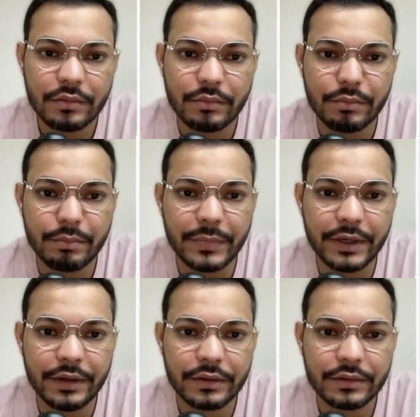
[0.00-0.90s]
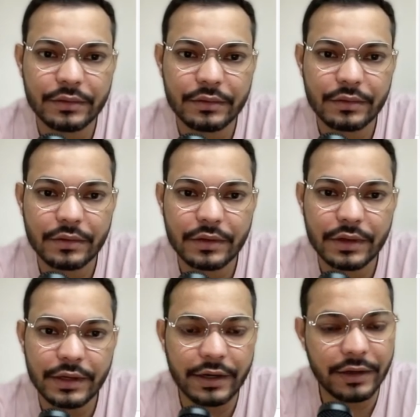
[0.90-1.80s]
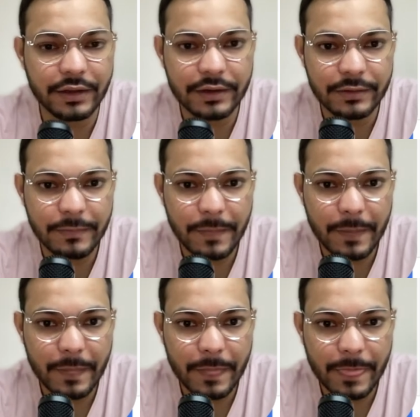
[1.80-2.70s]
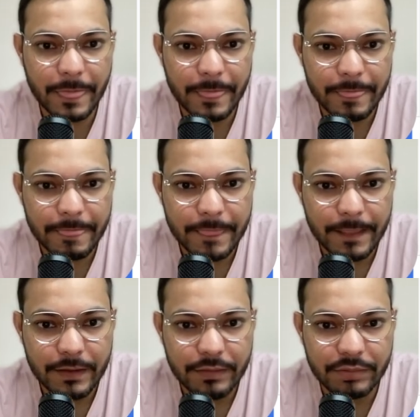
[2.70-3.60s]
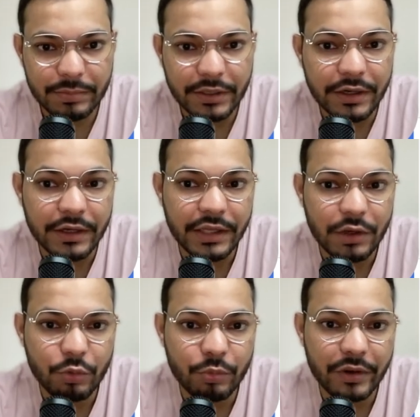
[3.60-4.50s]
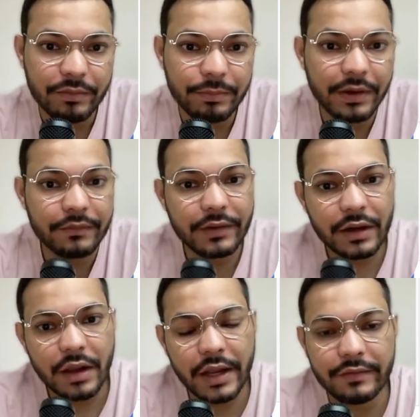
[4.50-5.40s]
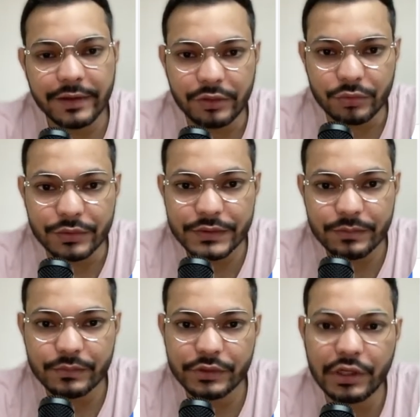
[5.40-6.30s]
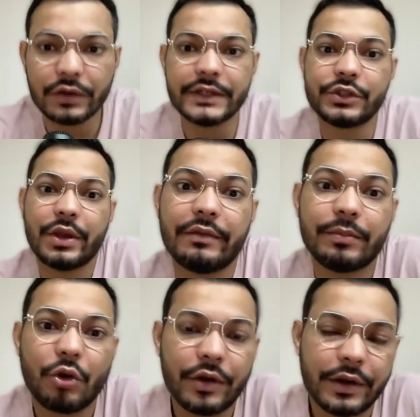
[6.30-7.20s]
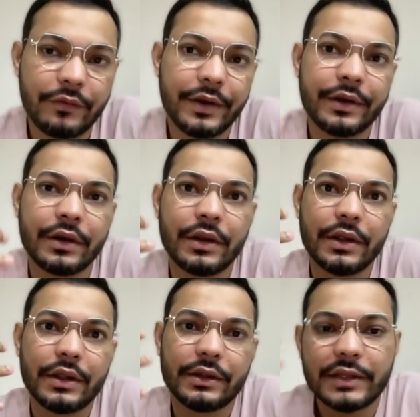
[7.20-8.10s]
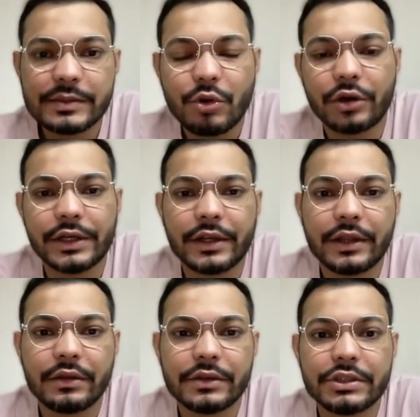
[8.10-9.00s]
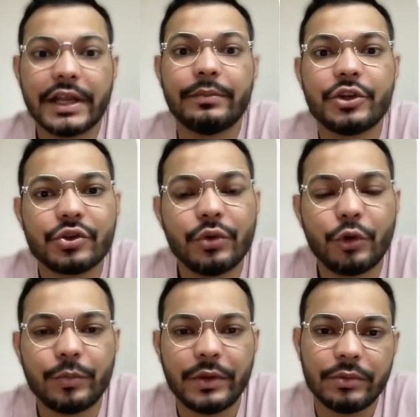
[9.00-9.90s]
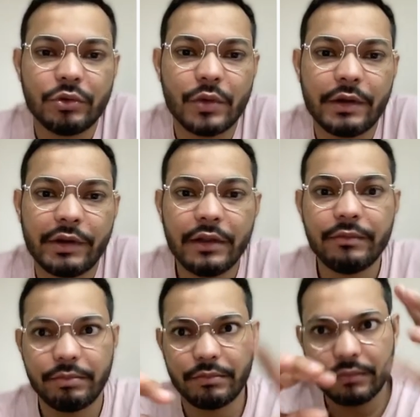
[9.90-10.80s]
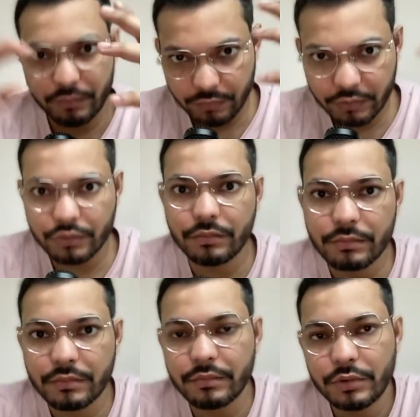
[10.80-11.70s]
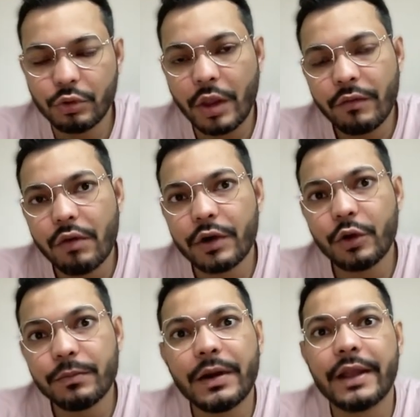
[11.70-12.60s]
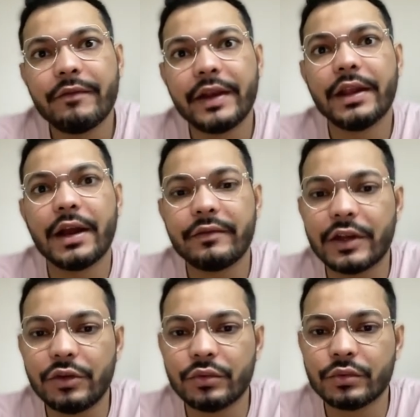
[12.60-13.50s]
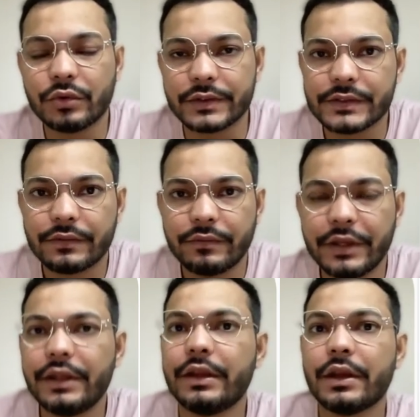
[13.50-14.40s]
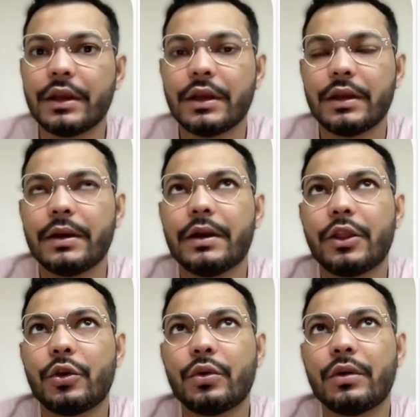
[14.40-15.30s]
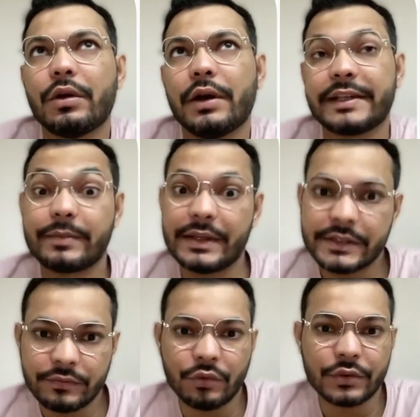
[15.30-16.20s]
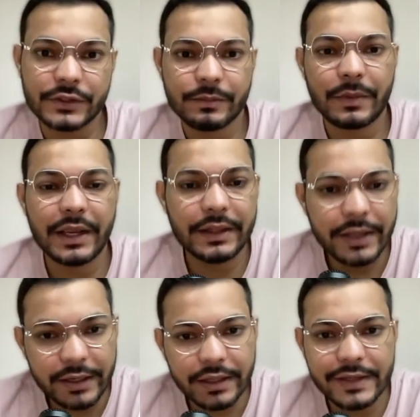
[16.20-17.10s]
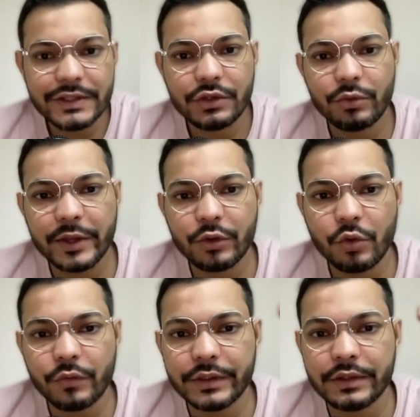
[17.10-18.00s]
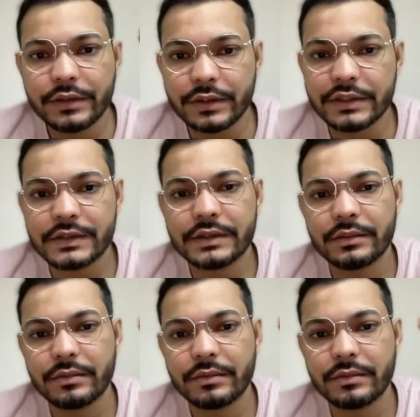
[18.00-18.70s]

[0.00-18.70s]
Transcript: mid India, people in India who prefer high value goods. Now let's say a product where this product shall be shown to people who are really looking forward to buy very high value goods, very expensive goods. In that case, you can go with this